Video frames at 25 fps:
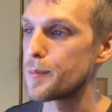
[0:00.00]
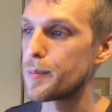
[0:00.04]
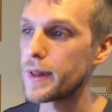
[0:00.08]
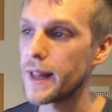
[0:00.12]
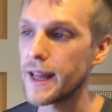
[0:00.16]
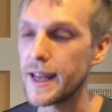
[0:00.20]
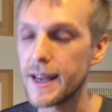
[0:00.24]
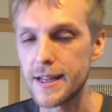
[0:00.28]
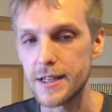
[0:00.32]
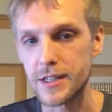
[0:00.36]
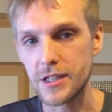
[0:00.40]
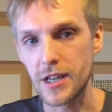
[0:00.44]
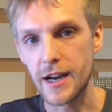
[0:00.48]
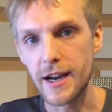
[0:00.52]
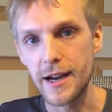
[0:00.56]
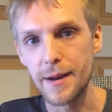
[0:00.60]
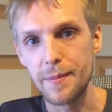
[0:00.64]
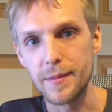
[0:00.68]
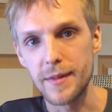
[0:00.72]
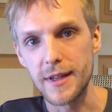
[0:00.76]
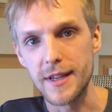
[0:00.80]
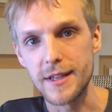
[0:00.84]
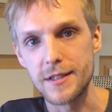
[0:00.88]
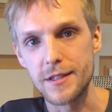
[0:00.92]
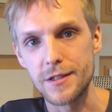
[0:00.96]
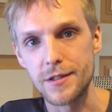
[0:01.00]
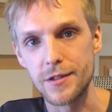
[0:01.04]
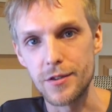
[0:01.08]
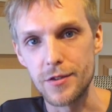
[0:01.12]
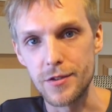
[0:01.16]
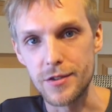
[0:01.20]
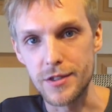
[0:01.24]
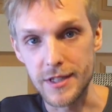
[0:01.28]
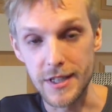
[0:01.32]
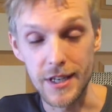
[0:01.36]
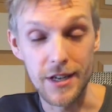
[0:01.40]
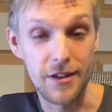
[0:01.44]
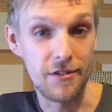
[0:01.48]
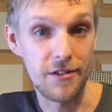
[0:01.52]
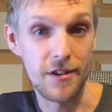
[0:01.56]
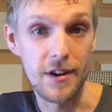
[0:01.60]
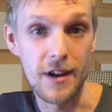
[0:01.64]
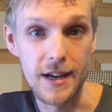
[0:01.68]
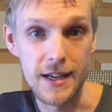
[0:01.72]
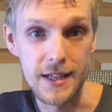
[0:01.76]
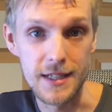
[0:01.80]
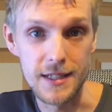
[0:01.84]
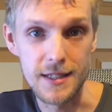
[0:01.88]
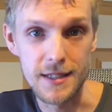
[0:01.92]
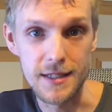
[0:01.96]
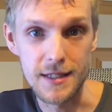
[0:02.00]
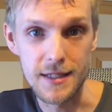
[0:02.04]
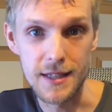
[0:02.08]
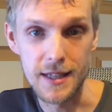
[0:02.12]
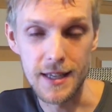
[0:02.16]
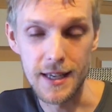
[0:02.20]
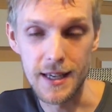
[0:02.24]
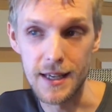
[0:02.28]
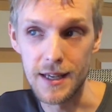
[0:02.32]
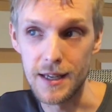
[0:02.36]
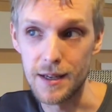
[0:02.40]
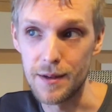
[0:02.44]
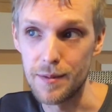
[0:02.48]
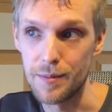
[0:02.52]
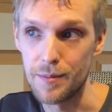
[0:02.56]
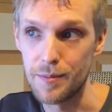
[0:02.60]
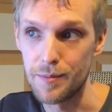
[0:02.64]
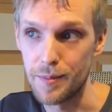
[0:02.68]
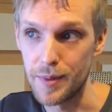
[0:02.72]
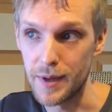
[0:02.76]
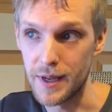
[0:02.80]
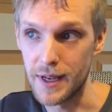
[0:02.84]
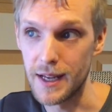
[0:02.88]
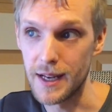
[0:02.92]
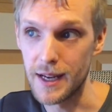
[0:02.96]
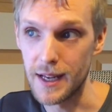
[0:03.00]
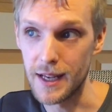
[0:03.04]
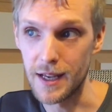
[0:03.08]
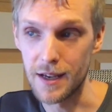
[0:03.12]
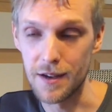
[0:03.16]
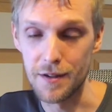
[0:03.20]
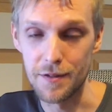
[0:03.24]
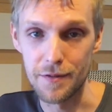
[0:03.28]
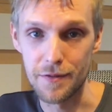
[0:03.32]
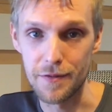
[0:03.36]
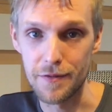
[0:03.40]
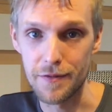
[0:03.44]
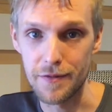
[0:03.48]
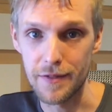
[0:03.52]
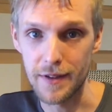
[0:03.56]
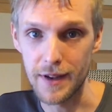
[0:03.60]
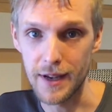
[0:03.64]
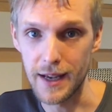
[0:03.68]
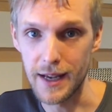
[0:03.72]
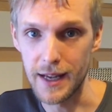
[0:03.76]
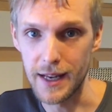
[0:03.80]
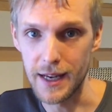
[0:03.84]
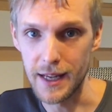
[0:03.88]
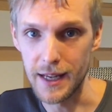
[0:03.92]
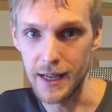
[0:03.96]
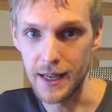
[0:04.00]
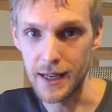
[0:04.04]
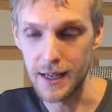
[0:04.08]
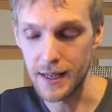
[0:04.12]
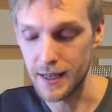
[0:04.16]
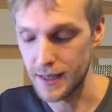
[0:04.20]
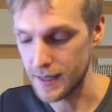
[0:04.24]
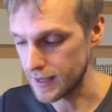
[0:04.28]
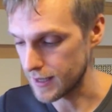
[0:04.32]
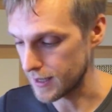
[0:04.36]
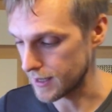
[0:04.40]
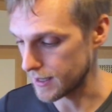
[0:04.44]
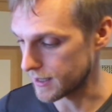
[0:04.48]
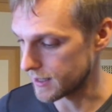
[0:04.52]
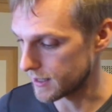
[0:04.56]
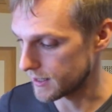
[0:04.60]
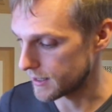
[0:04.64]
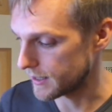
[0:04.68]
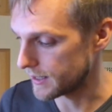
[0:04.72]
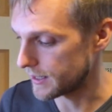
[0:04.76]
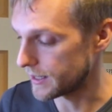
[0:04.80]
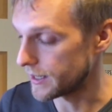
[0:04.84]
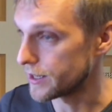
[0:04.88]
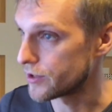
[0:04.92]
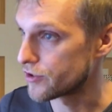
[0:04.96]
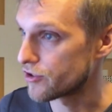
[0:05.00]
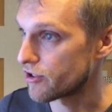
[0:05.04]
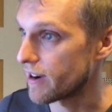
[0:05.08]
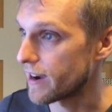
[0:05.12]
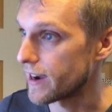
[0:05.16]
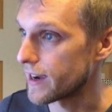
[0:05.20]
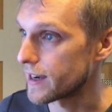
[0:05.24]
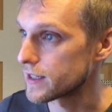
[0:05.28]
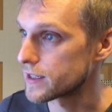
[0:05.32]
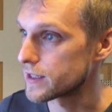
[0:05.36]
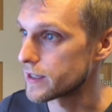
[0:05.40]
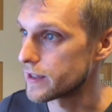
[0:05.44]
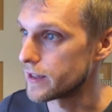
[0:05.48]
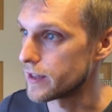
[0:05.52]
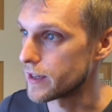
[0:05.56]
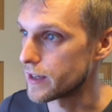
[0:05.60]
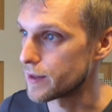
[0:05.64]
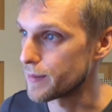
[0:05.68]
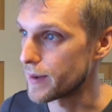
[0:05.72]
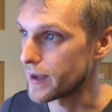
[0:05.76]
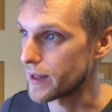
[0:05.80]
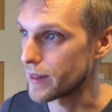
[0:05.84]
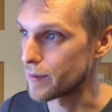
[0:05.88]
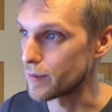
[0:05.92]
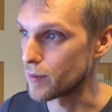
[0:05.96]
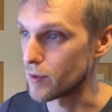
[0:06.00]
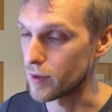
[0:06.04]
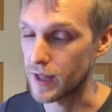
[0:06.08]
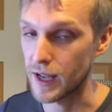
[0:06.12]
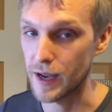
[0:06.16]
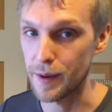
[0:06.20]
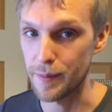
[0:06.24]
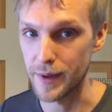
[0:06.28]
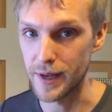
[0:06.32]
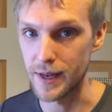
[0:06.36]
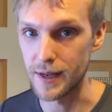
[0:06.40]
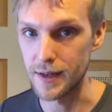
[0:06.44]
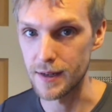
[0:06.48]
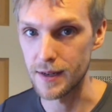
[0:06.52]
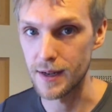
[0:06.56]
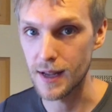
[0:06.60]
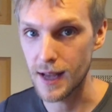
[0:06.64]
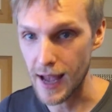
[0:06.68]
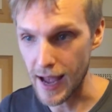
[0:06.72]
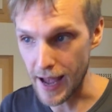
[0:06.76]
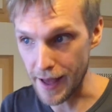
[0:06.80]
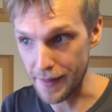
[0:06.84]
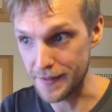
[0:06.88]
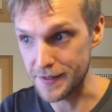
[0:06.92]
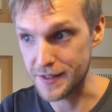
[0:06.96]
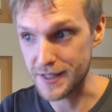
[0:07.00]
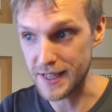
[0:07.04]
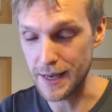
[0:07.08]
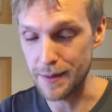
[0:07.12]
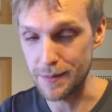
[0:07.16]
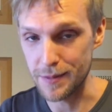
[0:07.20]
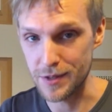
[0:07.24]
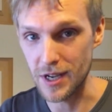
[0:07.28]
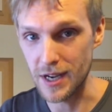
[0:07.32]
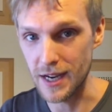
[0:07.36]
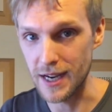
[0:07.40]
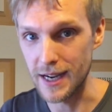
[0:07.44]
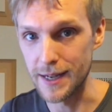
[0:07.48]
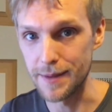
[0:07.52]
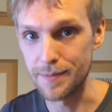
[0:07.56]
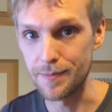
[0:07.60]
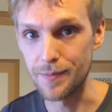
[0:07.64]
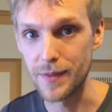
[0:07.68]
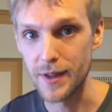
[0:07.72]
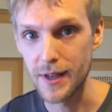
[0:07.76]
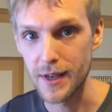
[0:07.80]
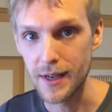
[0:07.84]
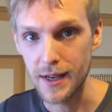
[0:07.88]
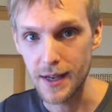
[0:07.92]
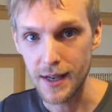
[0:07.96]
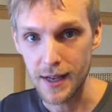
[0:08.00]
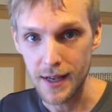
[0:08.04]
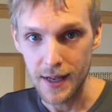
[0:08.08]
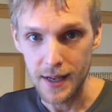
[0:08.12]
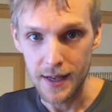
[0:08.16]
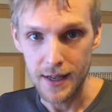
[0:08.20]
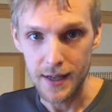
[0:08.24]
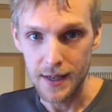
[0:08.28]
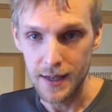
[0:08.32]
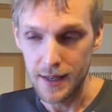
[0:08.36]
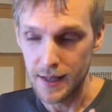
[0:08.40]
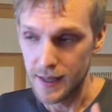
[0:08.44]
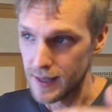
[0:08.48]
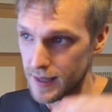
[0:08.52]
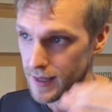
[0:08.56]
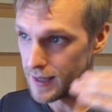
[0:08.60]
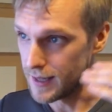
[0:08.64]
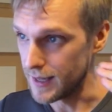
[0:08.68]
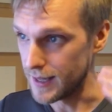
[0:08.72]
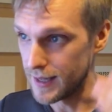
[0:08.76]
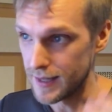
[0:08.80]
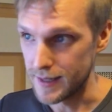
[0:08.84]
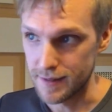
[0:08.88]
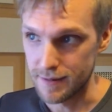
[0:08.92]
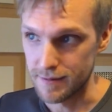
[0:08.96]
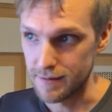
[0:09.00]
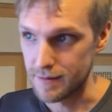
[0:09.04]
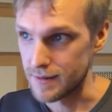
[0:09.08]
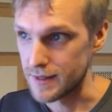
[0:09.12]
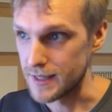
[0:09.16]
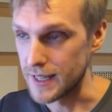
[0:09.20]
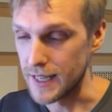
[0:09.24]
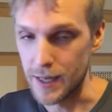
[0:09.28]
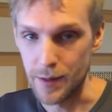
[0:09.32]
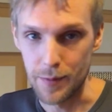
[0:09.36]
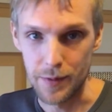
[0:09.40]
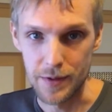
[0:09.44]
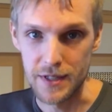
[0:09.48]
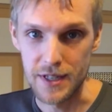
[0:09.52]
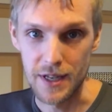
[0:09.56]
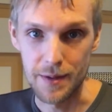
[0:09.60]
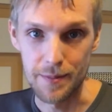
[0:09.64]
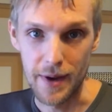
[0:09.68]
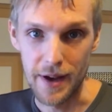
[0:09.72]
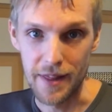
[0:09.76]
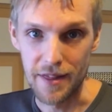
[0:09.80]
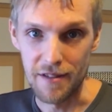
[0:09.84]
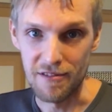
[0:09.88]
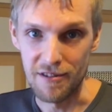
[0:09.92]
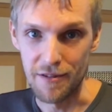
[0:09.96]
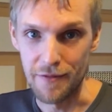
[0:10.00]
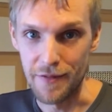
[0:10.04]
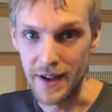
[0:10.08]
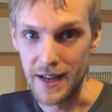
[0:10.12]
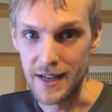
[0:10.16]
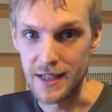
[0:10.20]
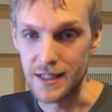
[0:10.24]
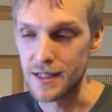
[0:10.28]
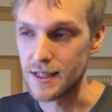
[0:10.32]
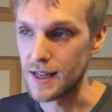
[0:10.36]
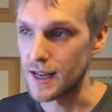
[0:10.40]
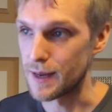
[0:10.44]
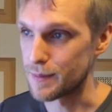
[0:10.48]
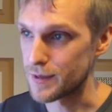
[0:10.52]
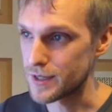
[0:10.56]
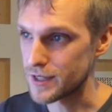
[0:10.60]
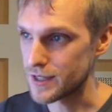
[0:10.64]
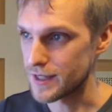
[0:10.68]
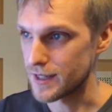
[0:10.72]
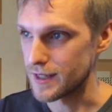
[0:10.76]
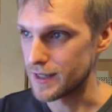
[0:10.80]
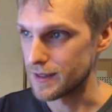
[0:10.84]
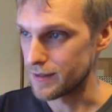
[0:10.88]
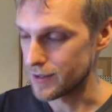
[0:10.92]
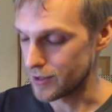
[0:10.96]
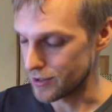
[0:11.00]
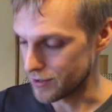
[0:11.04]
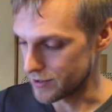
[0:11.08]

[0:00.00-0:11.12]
Play at time lets you synchronize the beginning of any track so that you can make them all come in at the same time. in sync with some other event. I'm just going to